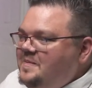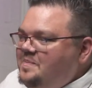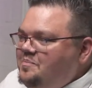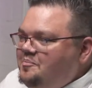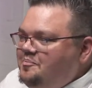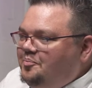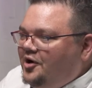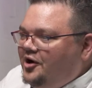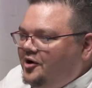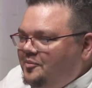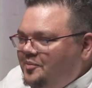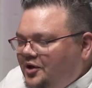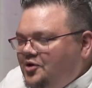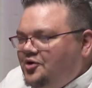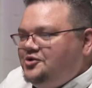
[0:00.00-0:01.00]
But
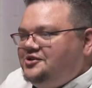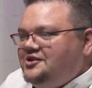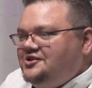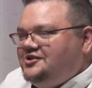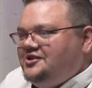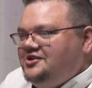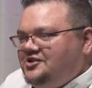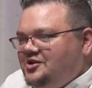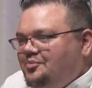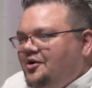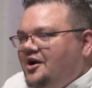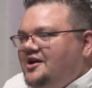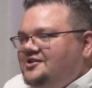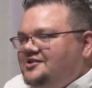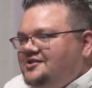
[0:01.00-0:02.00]
because it's like
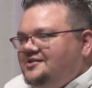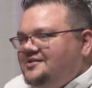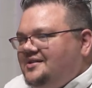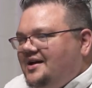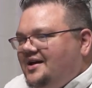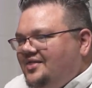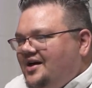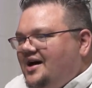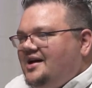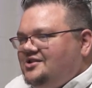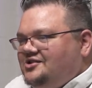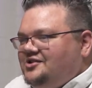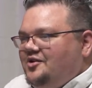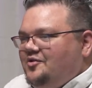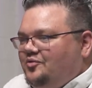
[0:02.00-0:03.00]
surprising, that
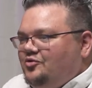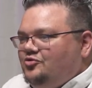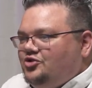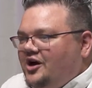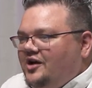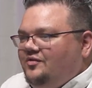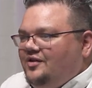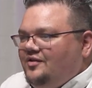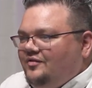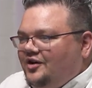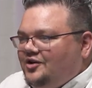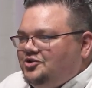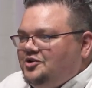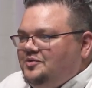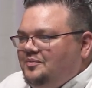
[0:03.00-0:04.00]
itself will drive
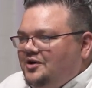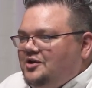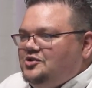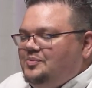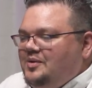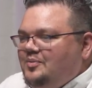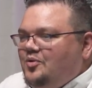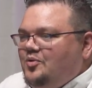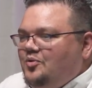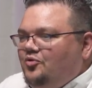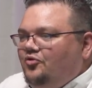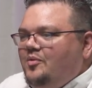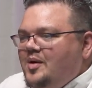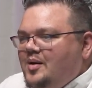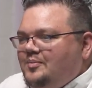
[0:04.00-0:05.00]
conversion, because people will
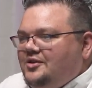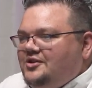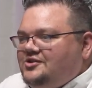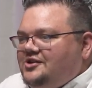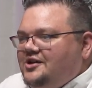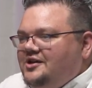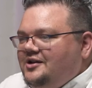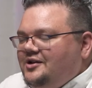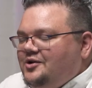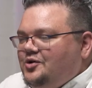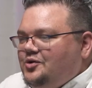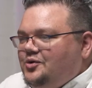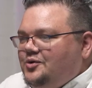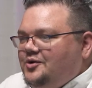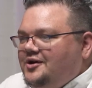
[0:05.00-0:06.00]
remember the site and
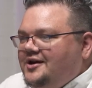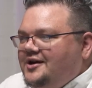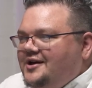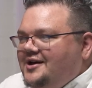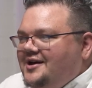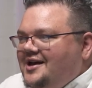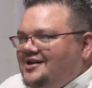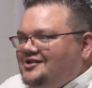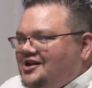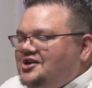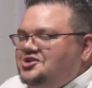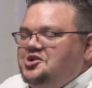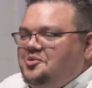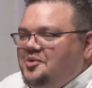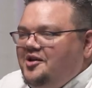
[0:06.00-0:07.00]
go, it's
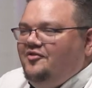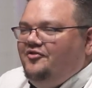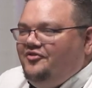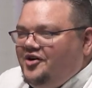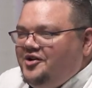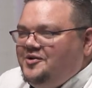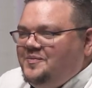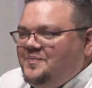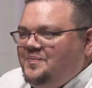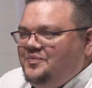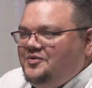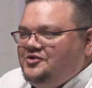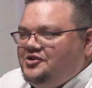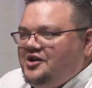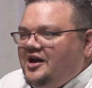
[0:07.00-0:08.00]
actually quite fun.
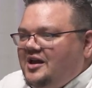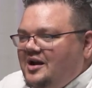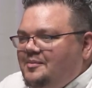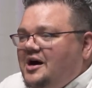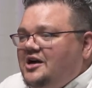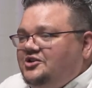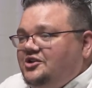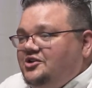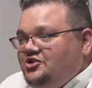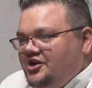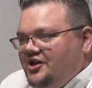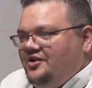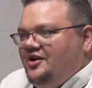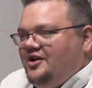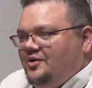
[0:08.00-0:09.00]
So I can imagine it
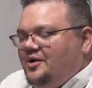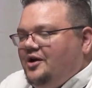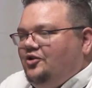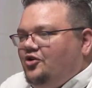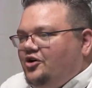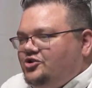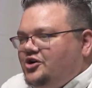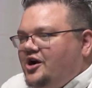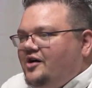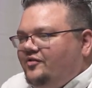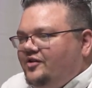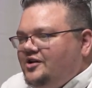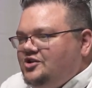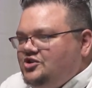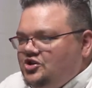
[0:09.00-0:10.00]
generating quite a lot of
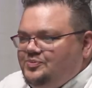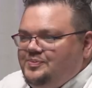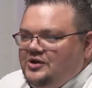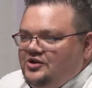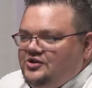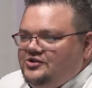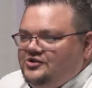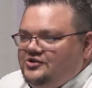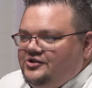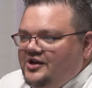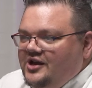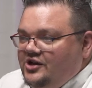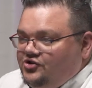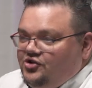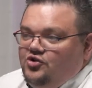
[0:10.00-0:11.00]
traffic just because
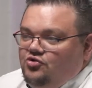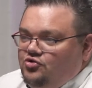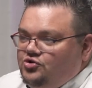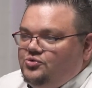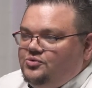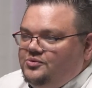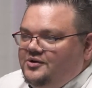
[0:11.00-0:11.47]
it's unusual.